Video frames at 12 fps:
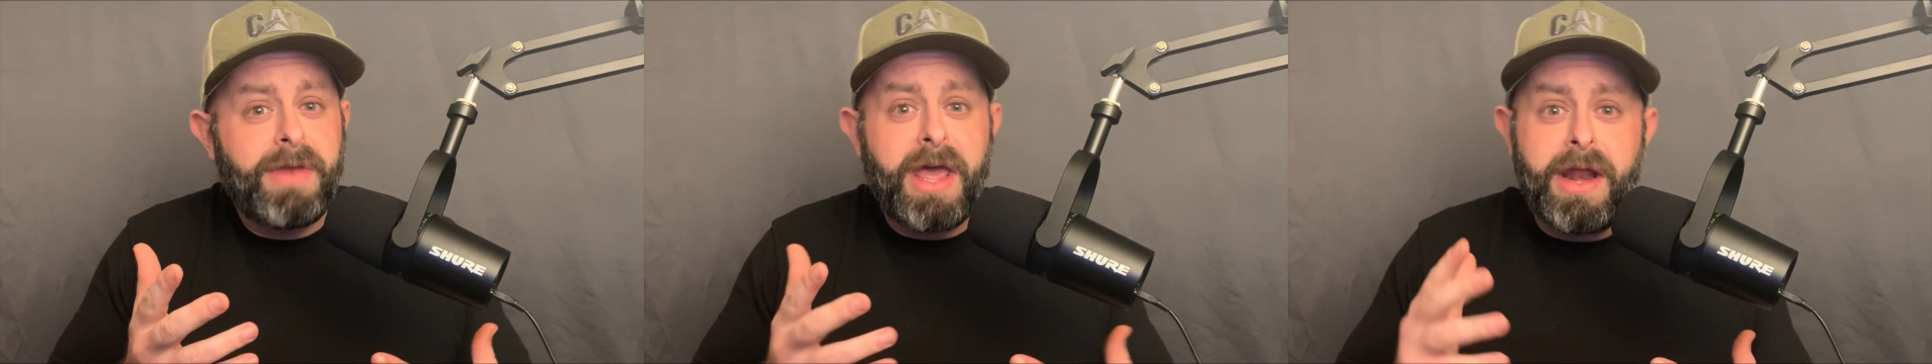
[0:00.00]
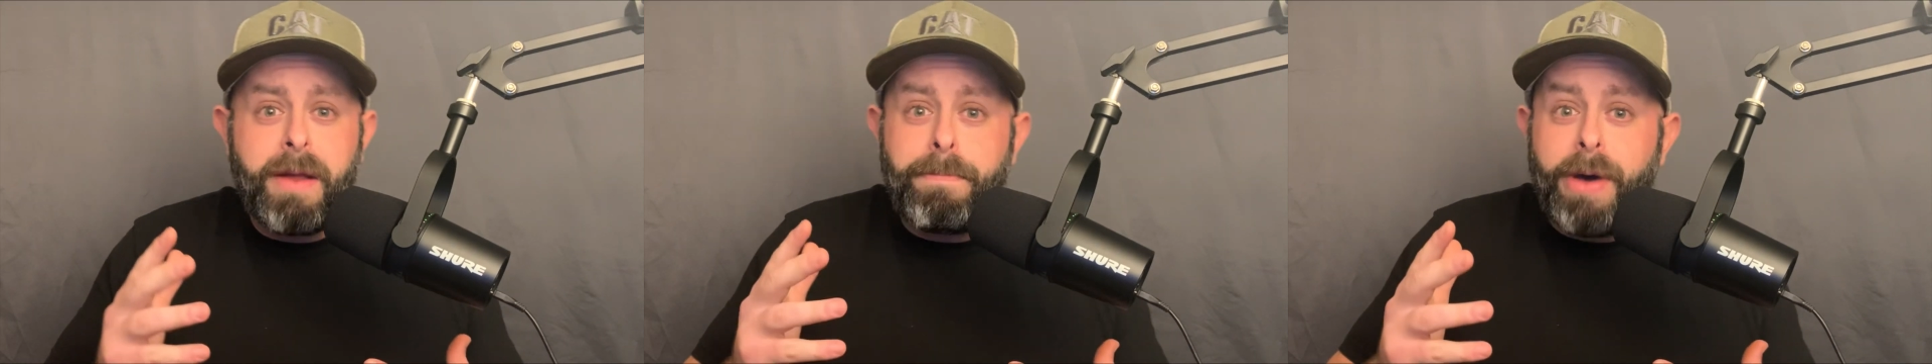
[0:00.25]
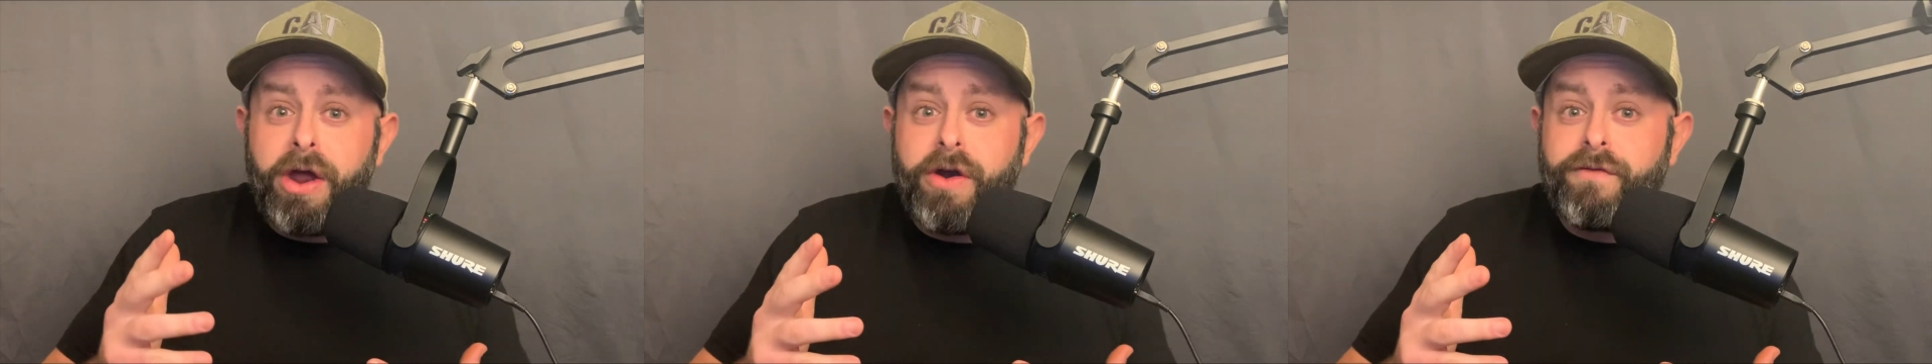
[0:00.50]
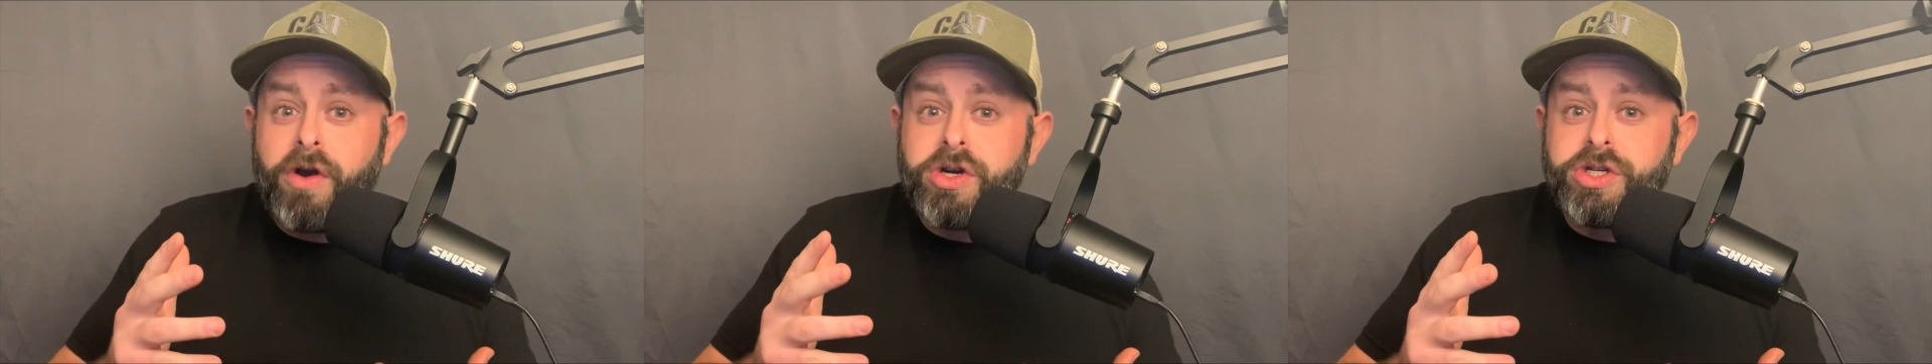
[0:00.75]
and a
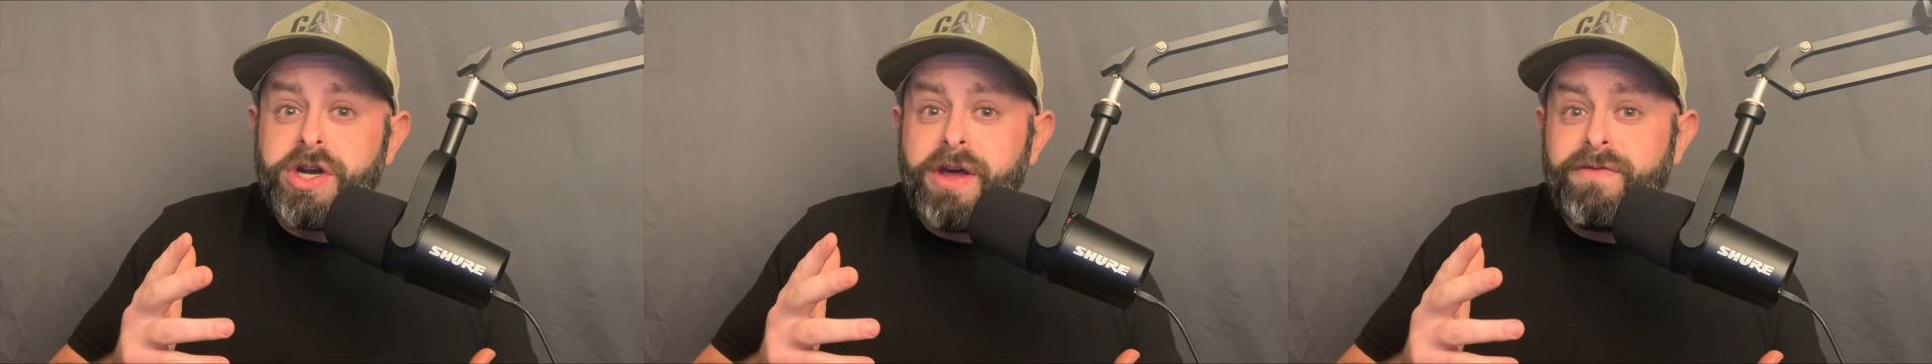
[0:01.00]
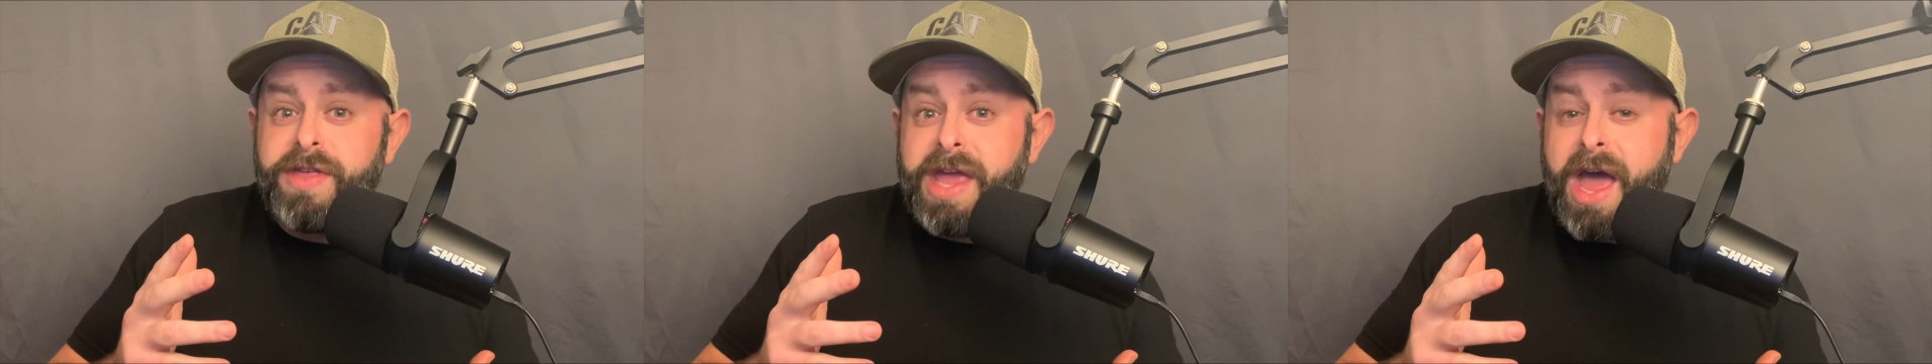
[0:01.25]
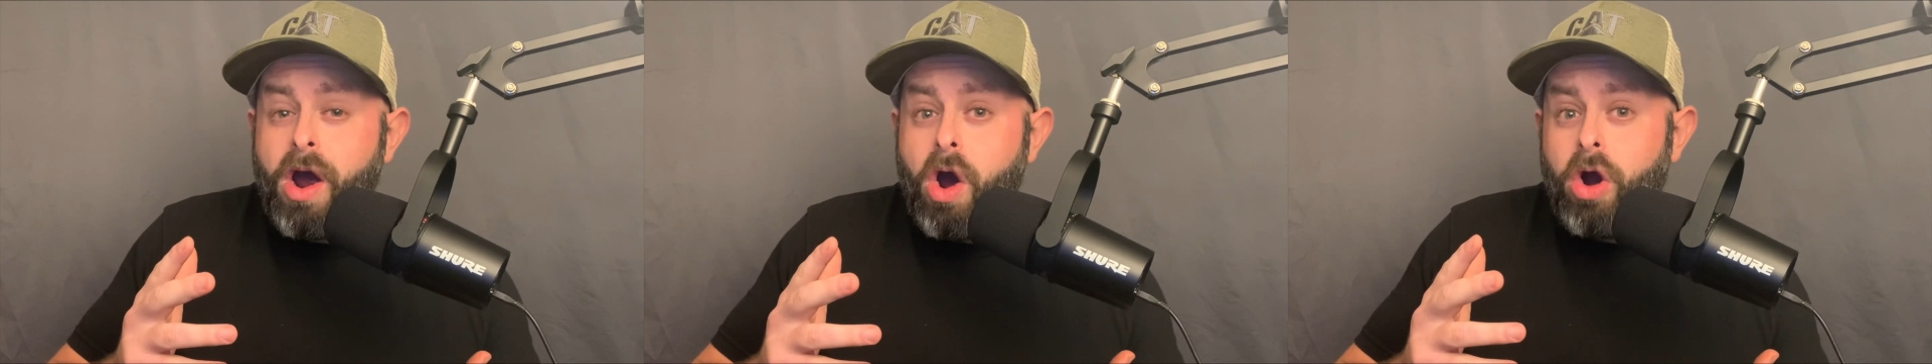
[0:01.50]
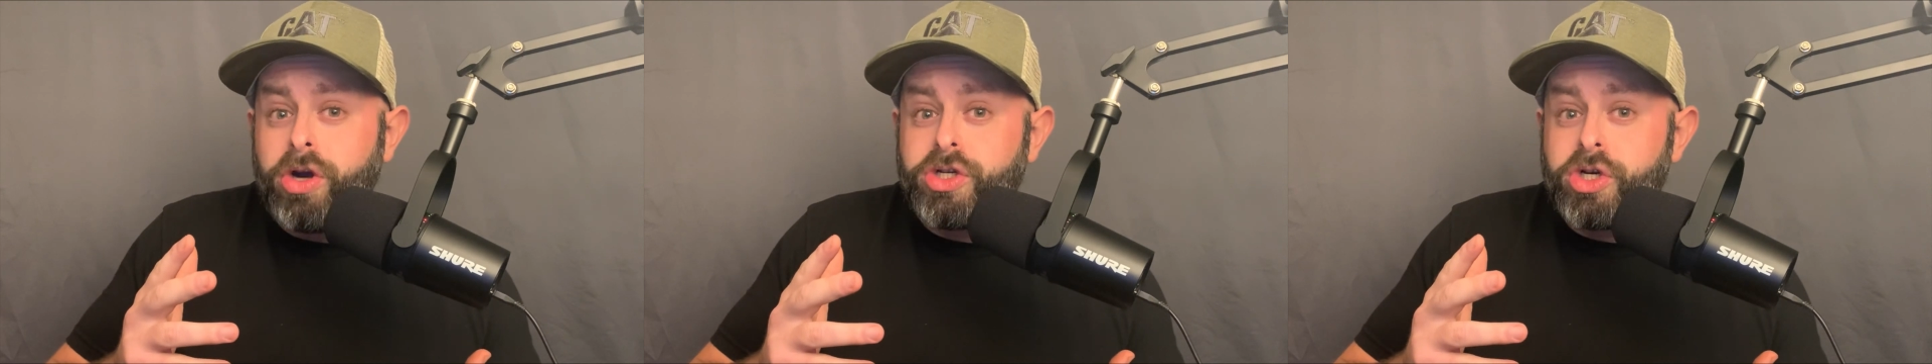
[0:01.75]
better version of the
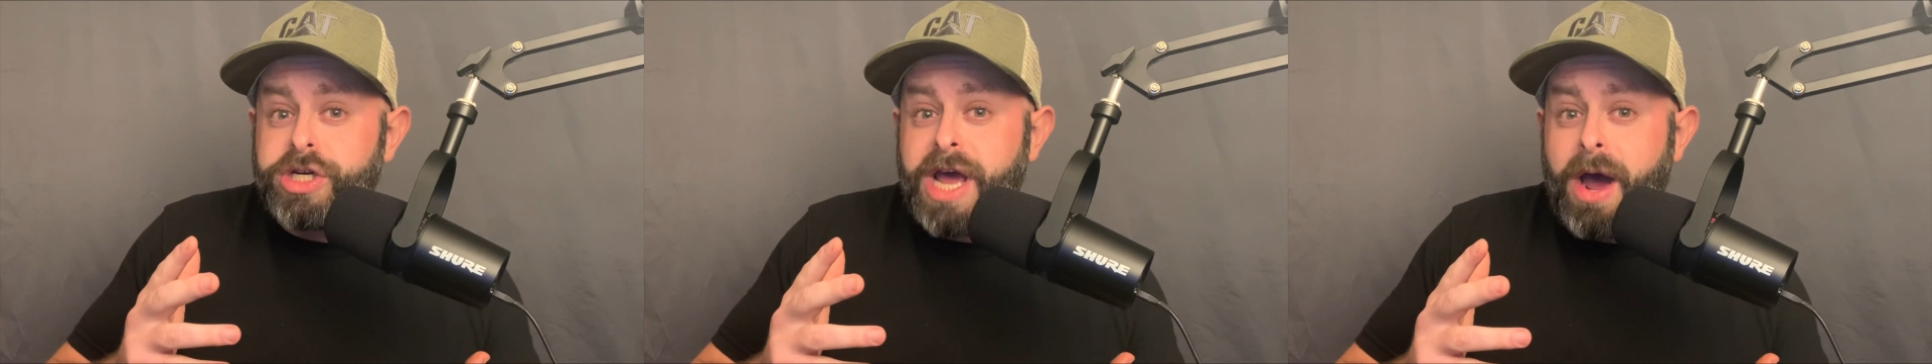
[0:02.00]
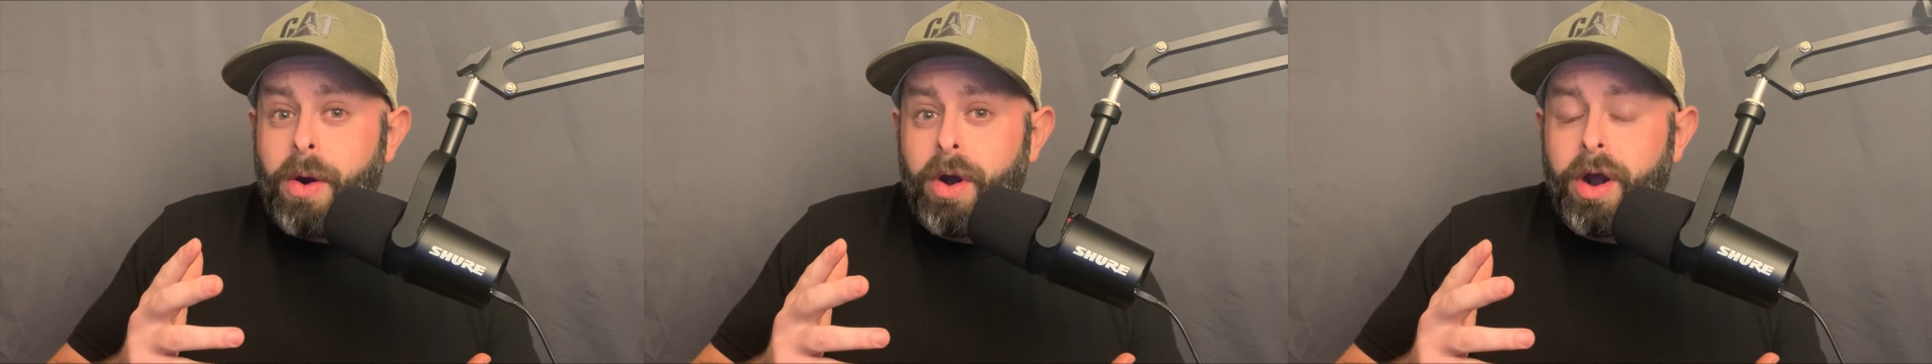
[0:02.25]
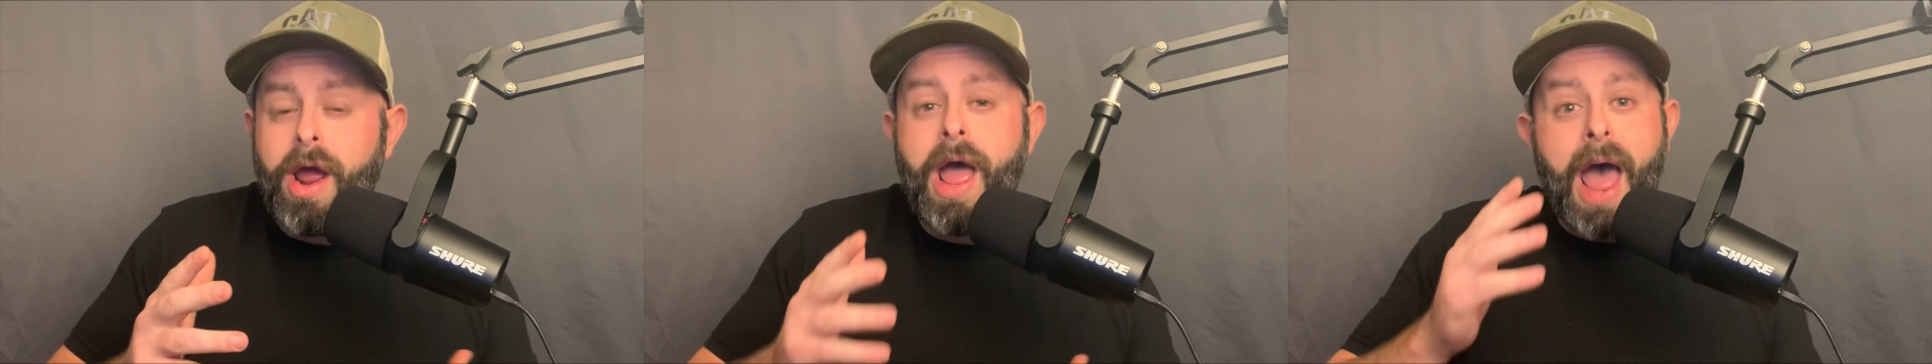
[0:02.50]
Archer Tower,